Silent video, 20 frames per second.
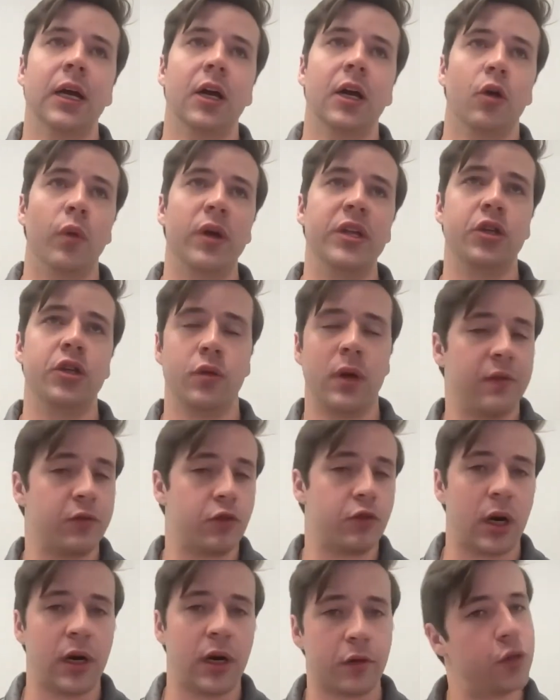We do have
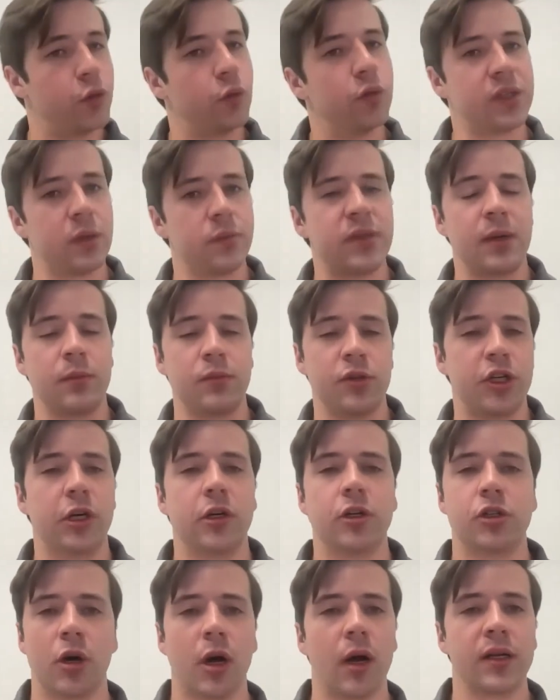drivers who will sometimes share
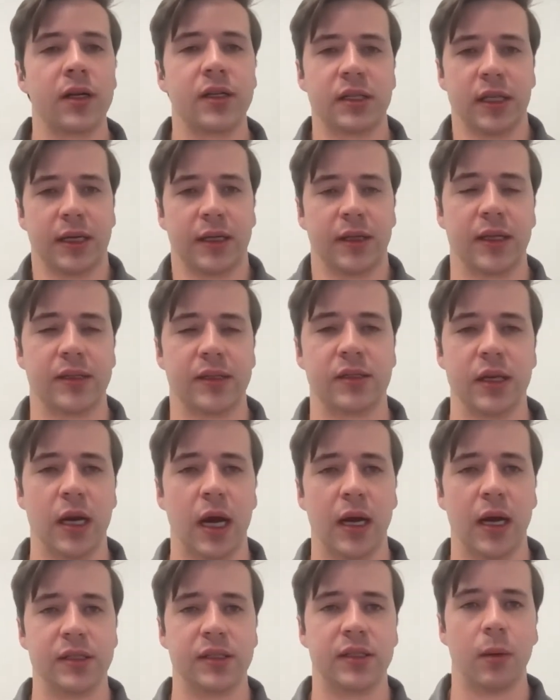trucks. Like that's
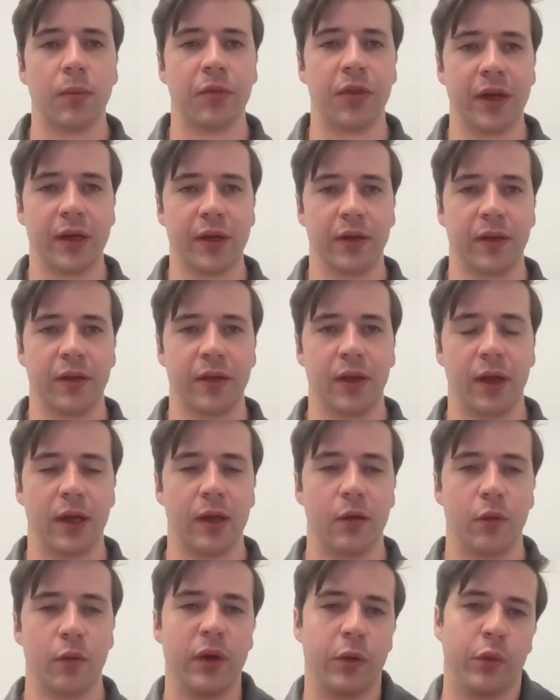not something uh,
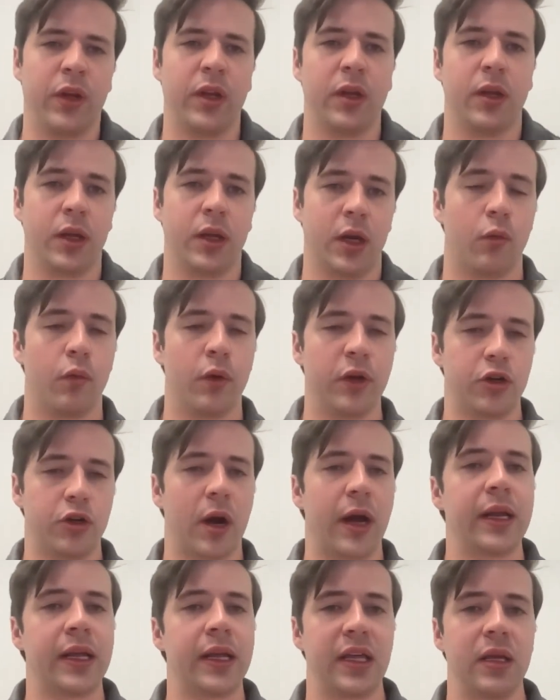we, we, you know, we try
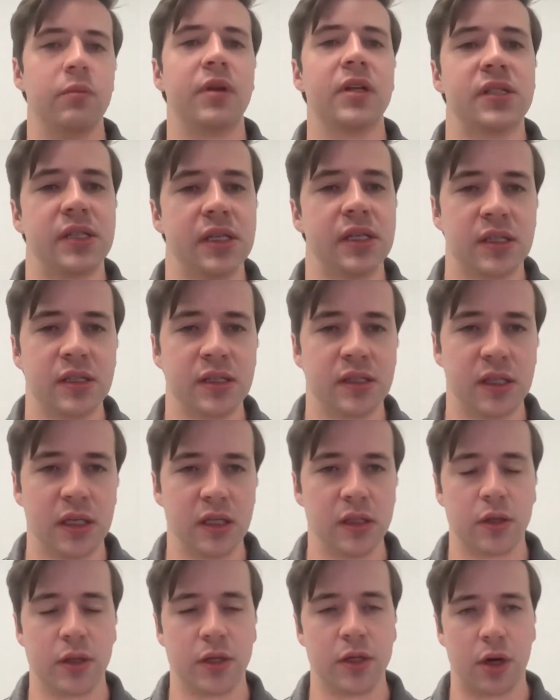to keep consistency
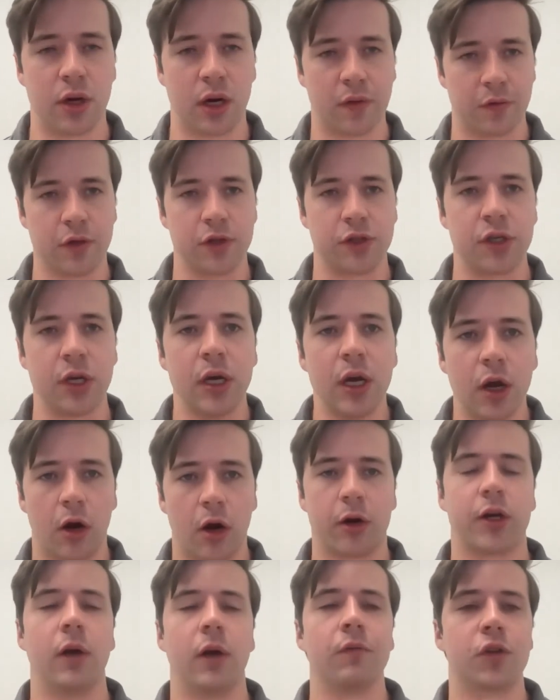so the drivers
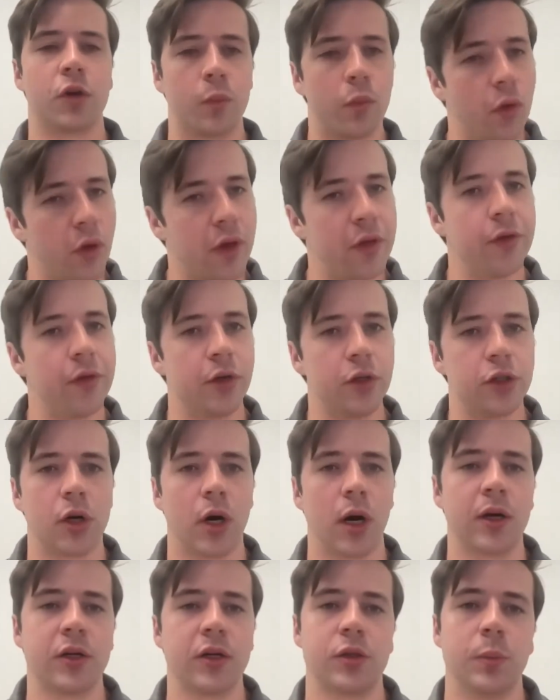are comfortable in their
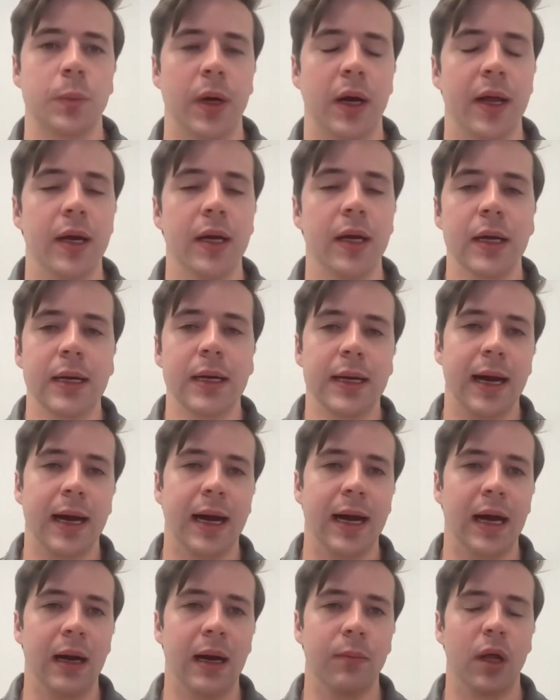trucks. But
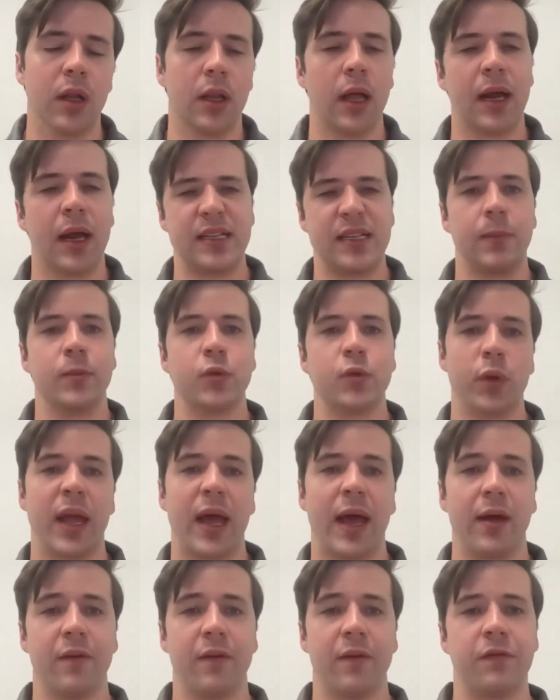um, a lot of times we
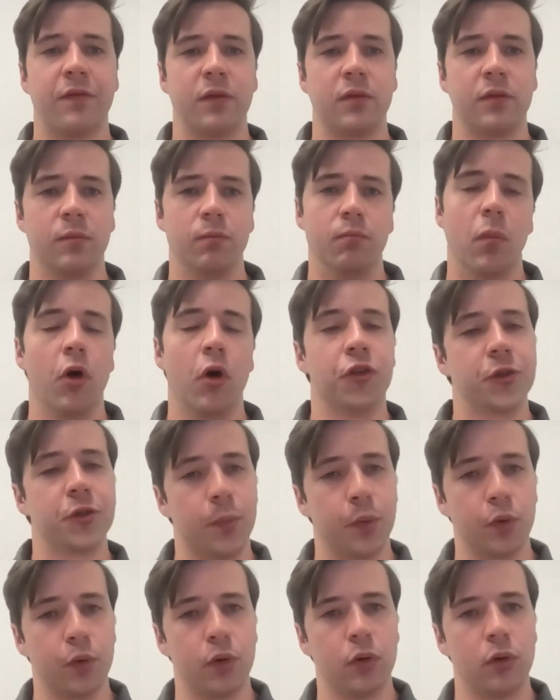have
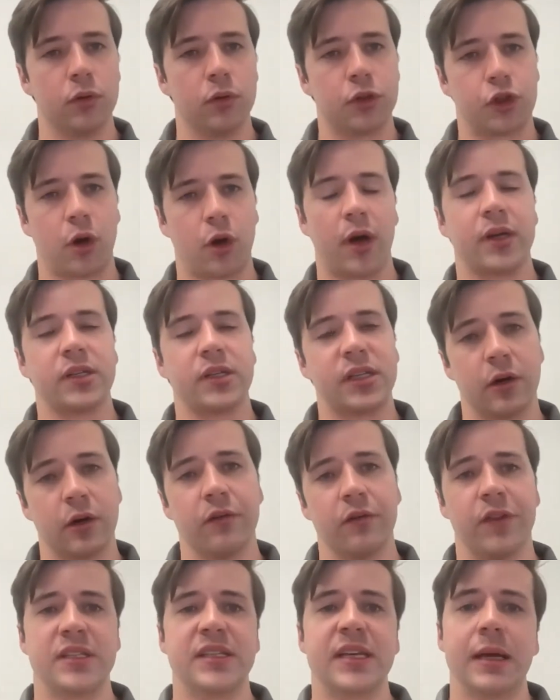multiple trucks that are of
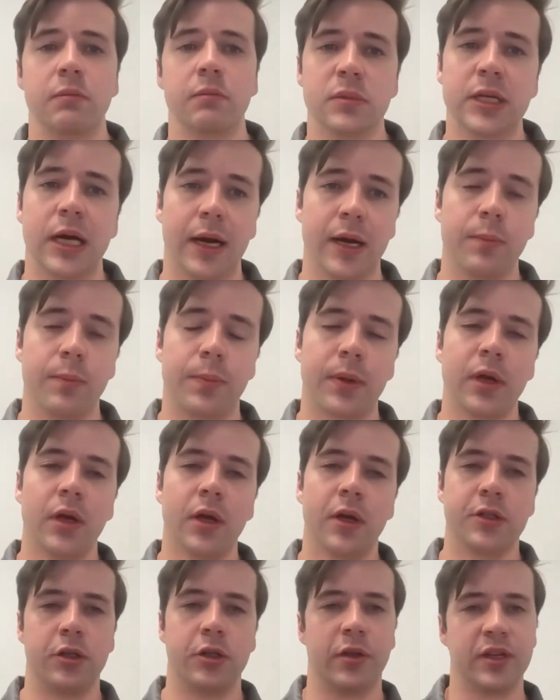the same type.
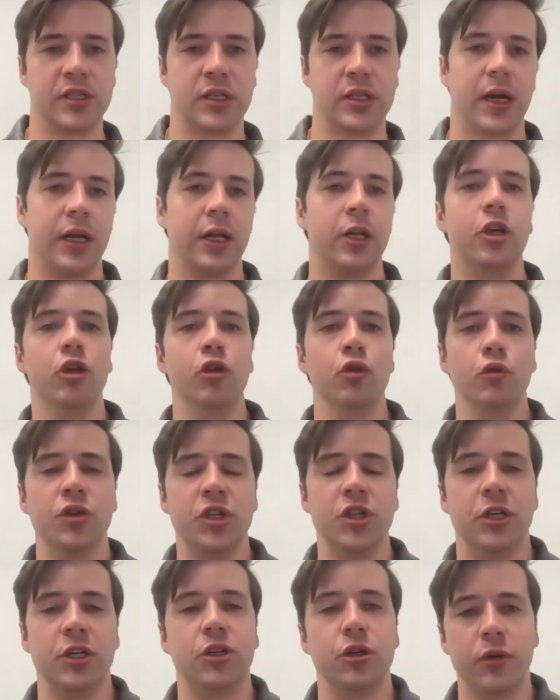So it's not a huge
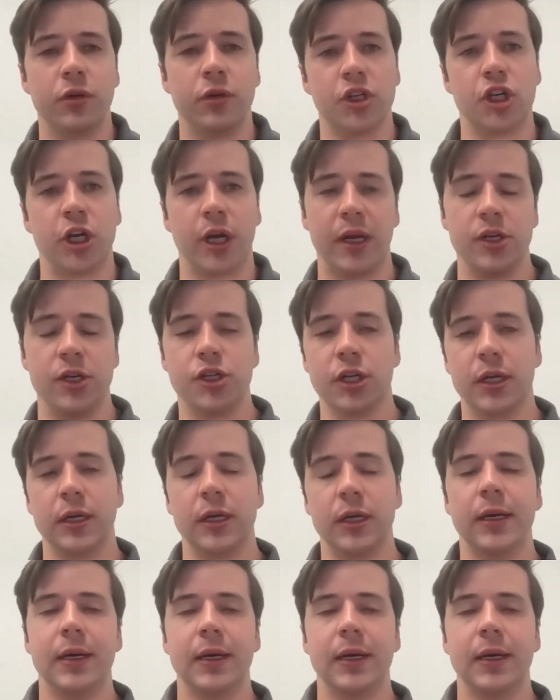issue to change it.